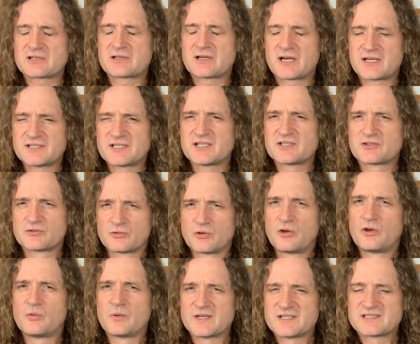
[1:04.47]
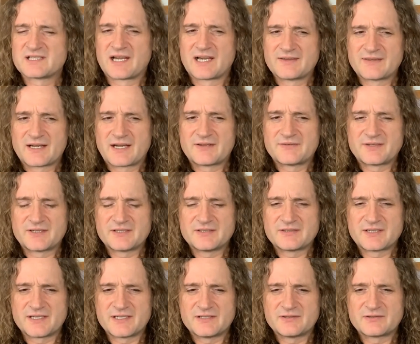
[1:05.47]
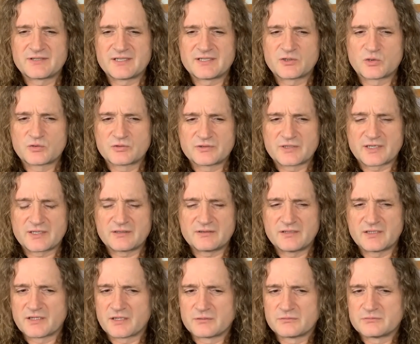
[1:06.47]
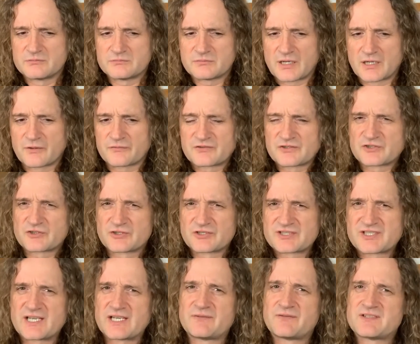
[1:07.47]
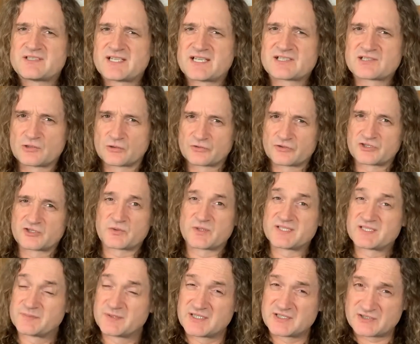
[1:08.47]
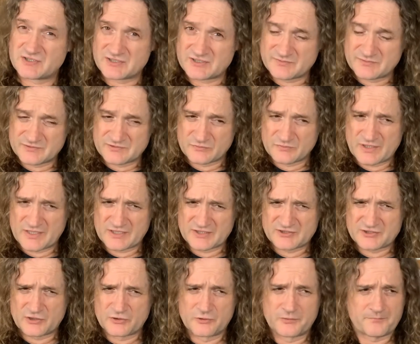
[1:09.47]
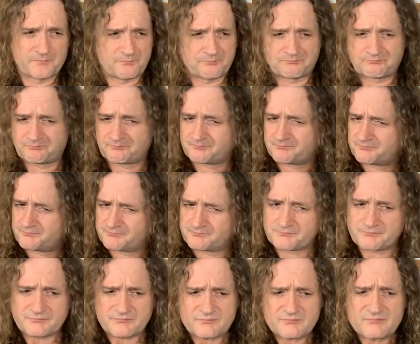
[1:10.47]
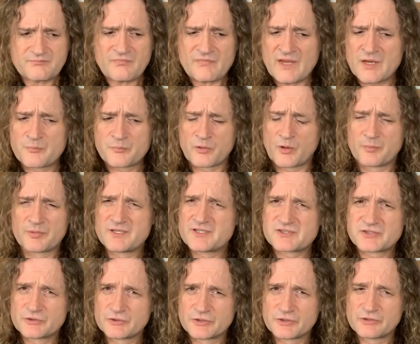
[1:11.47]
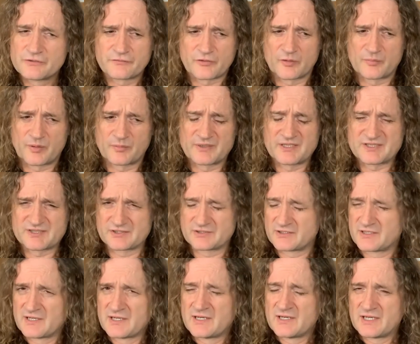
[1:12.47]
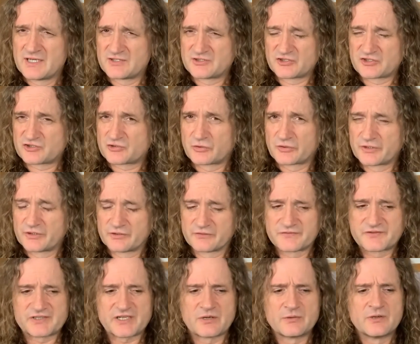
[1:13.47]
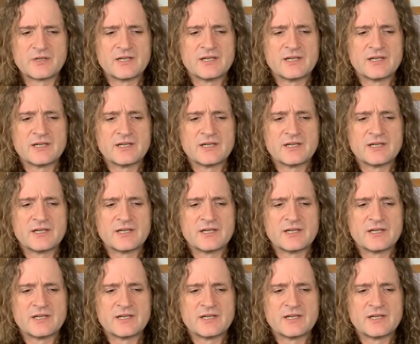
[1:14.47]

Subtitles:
ideas are always like that. They you know, I often sort of say, if it takes longer than 20 minutes to write a song, it probably isn't good enough, or it probably isn't strong enough. So